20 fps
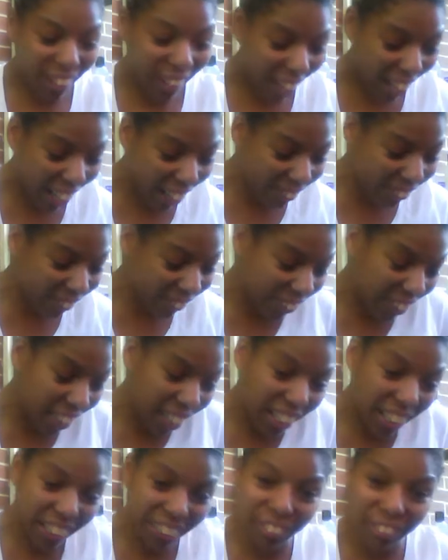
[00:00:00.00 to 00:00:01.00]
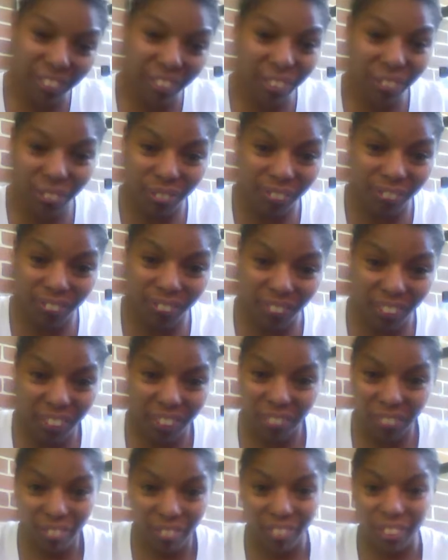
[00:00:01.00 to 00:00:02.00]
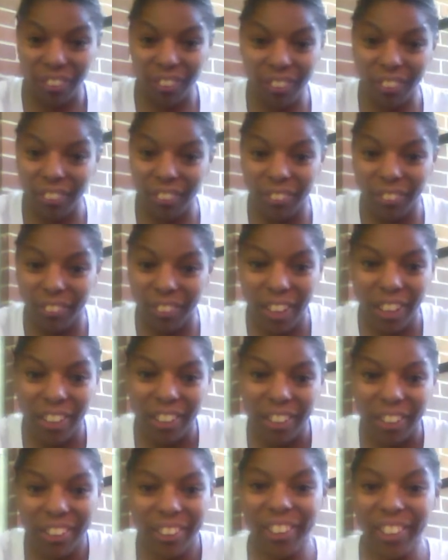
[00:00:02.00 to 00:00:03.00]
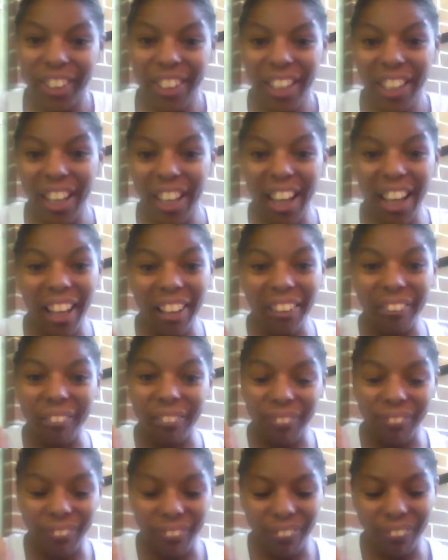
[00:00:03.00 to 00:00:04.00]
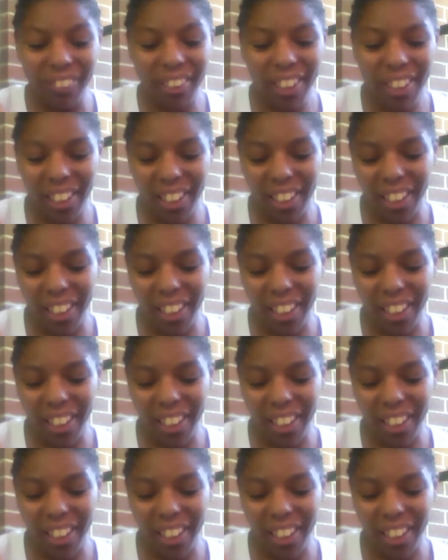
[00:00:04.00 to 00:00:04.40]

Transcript: I put all these 3 products together. Like, I do.